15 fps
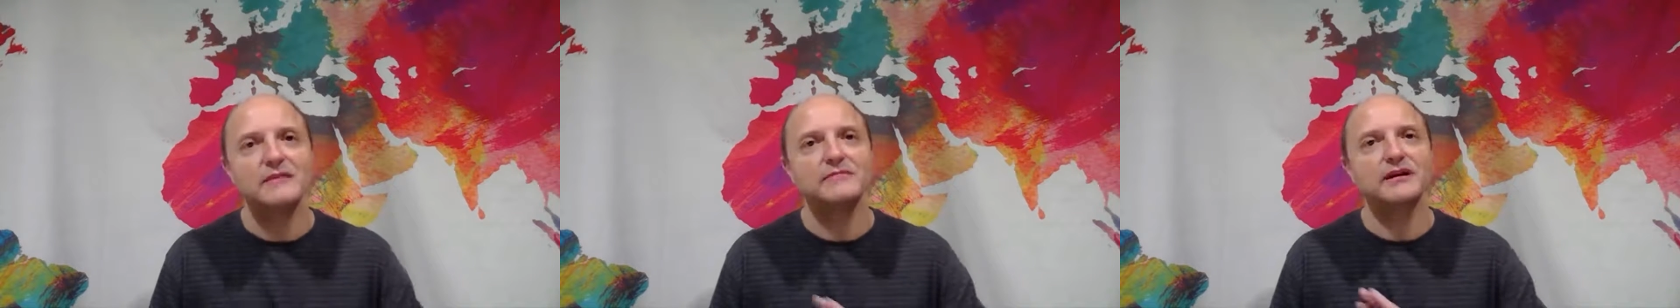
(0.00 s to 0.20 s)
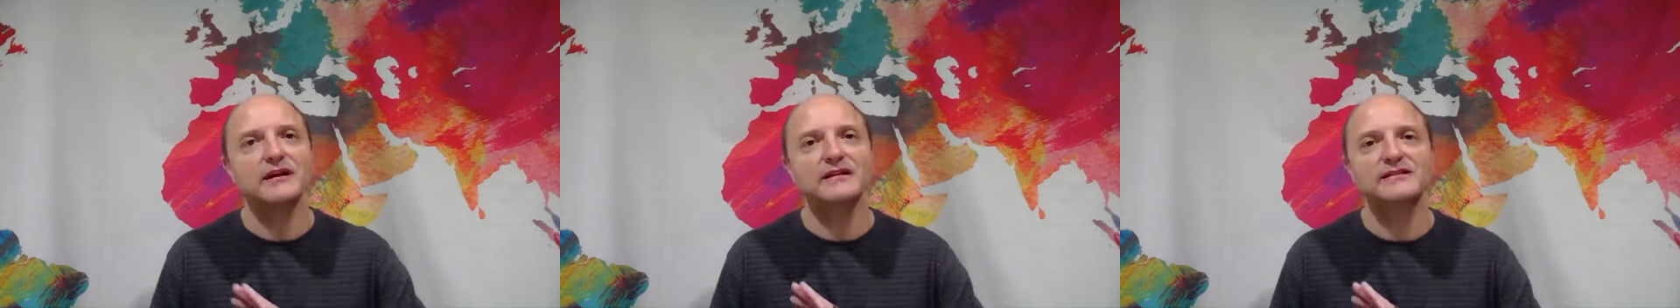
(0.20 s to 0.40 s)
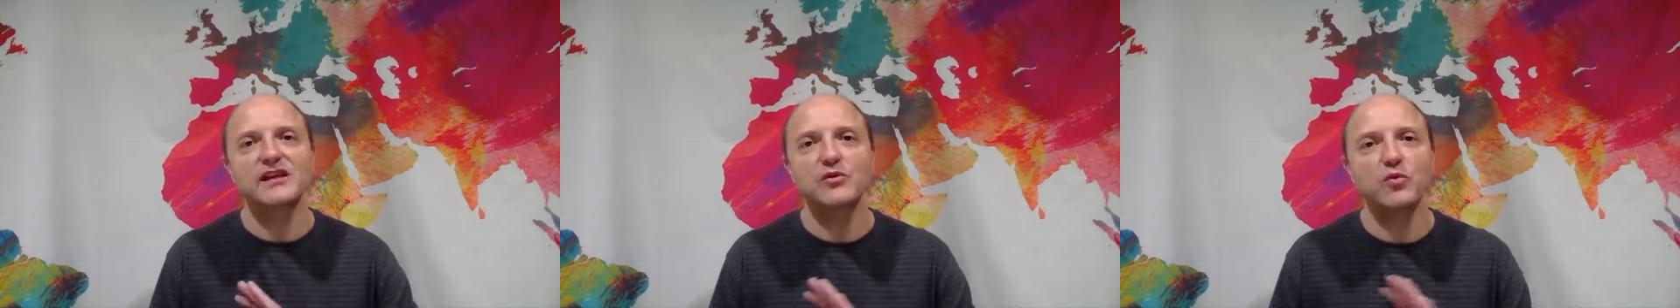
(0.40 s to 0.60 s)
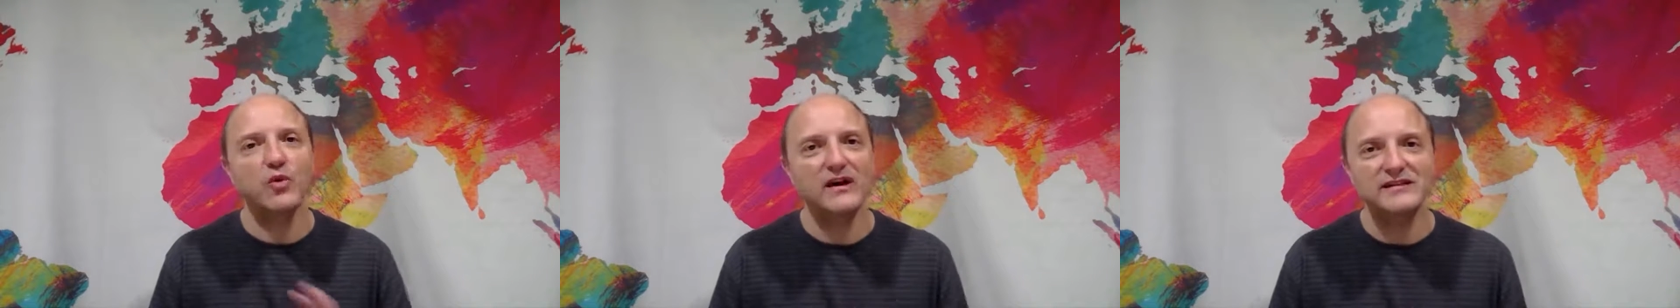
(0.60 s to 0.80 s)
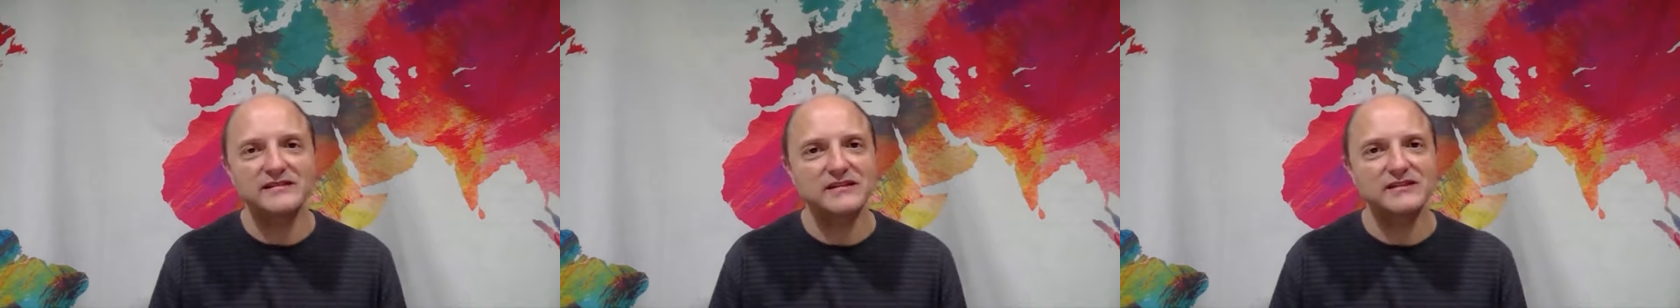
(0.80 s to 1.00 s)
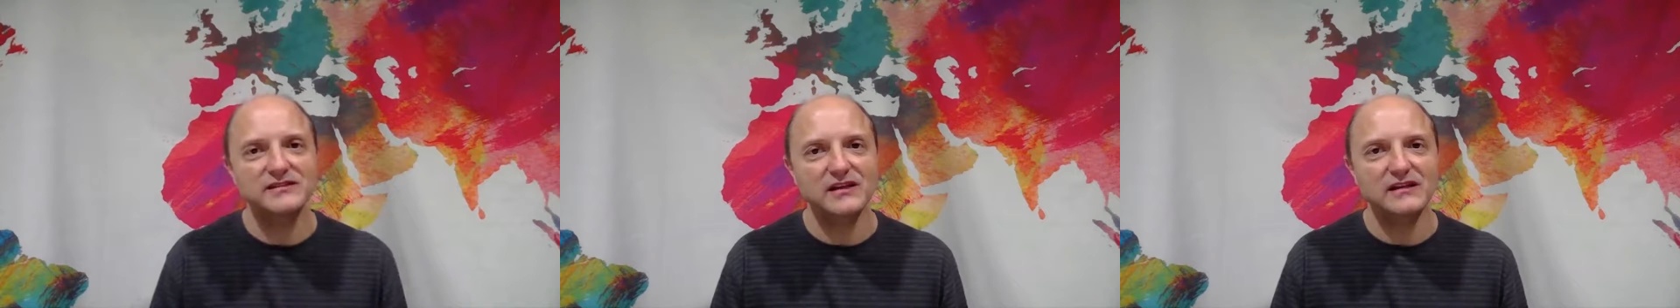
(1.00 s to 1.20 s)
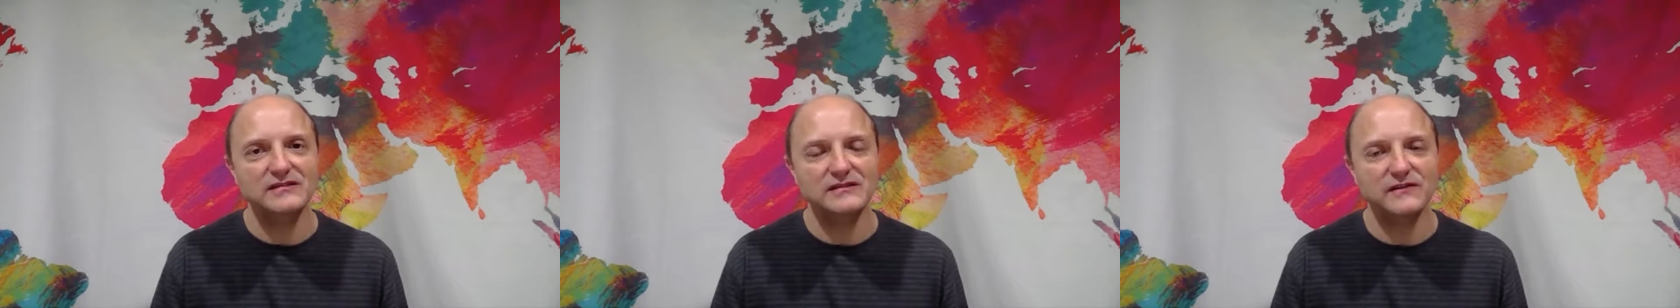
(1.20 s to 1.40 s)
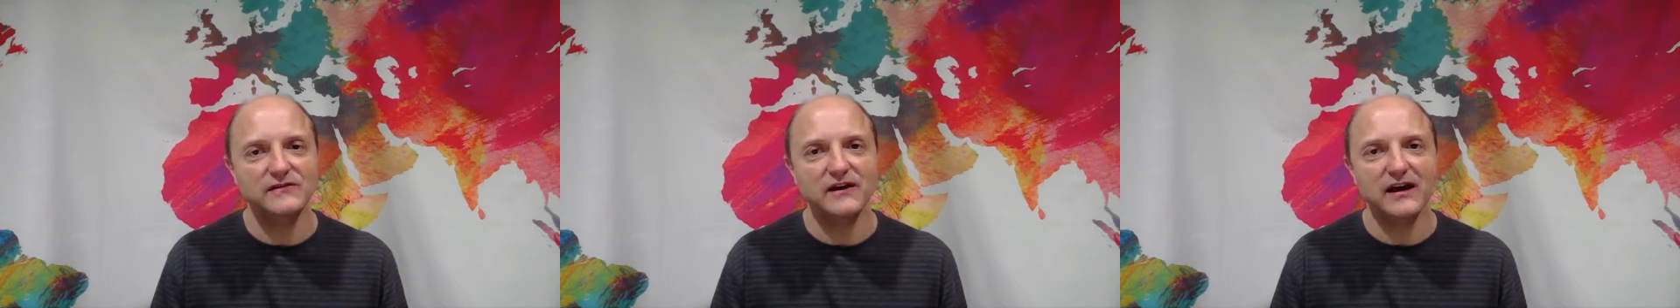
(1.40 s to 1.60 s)
because he wasn't
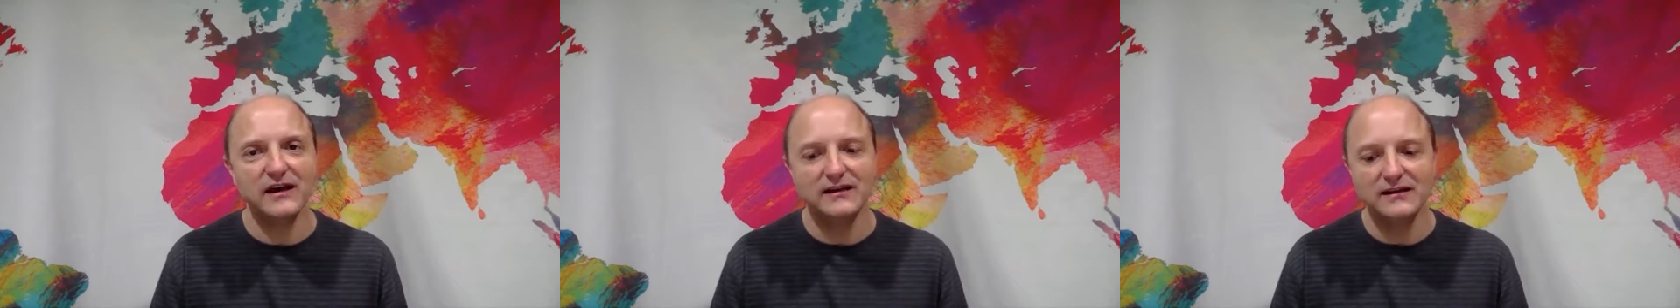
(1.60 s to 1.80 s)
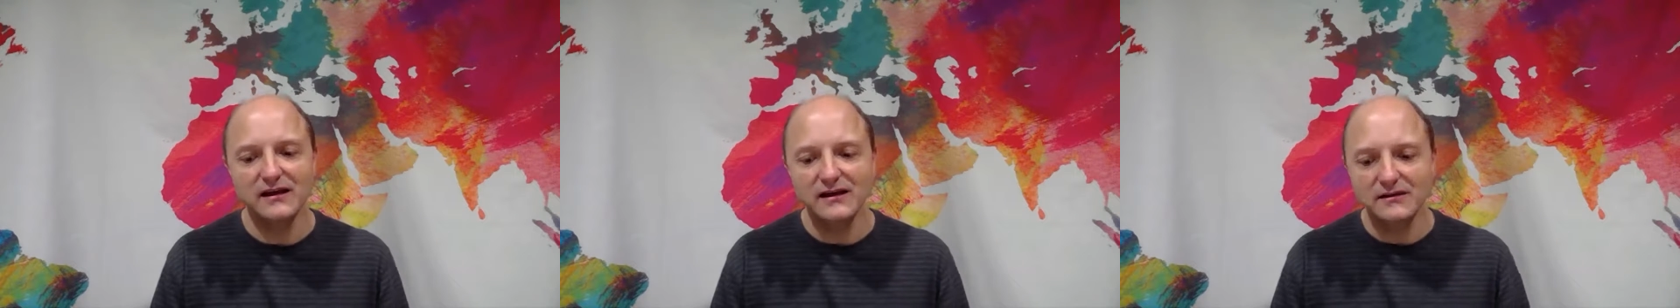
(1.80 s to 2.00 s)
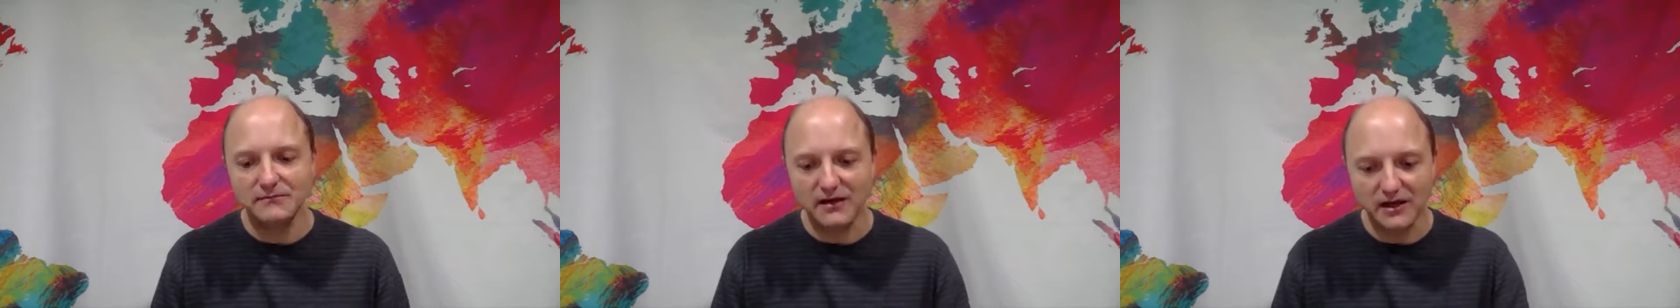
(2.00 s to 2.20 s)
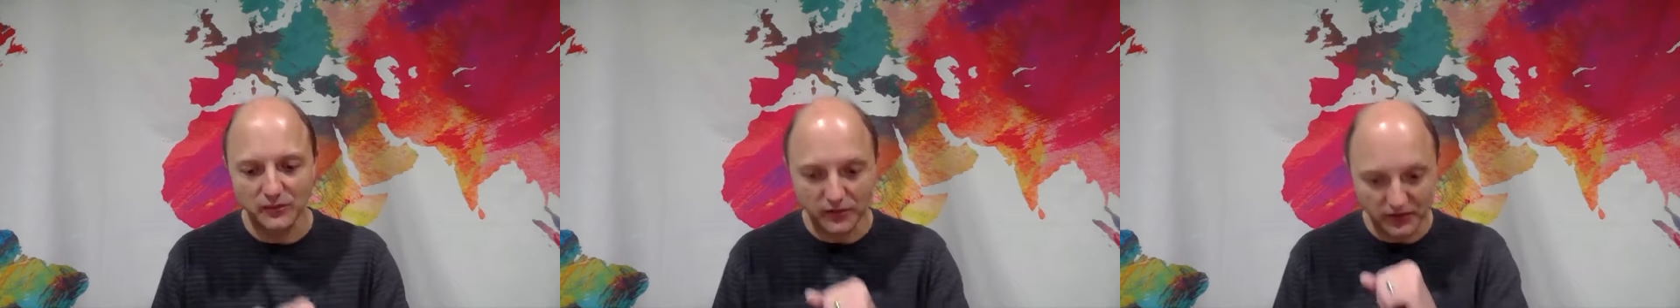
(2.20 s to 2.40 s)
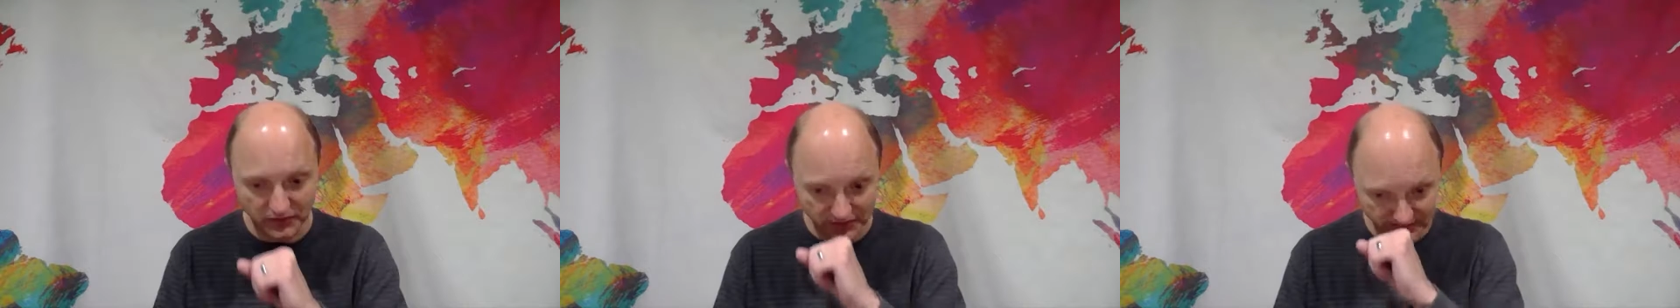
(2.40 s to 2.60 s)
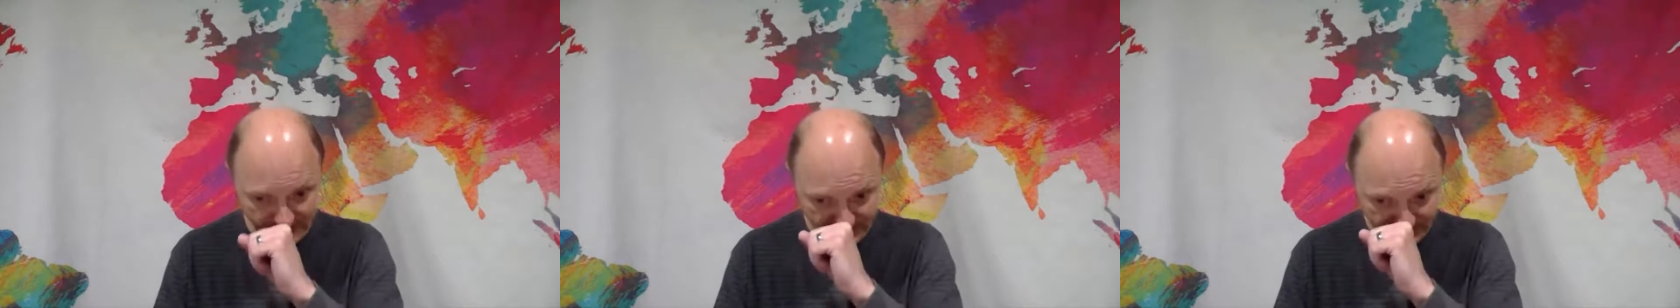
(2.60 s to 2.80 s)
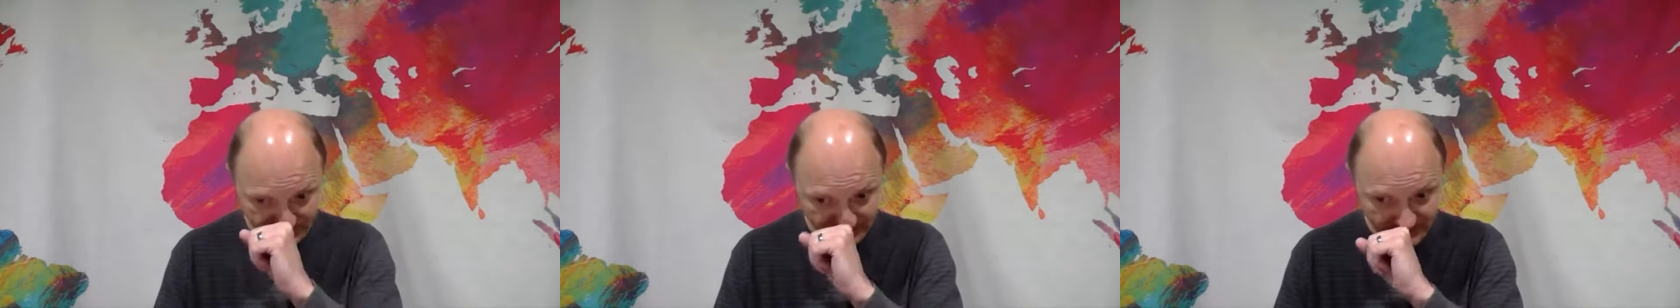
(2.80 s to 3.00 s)
justified by works.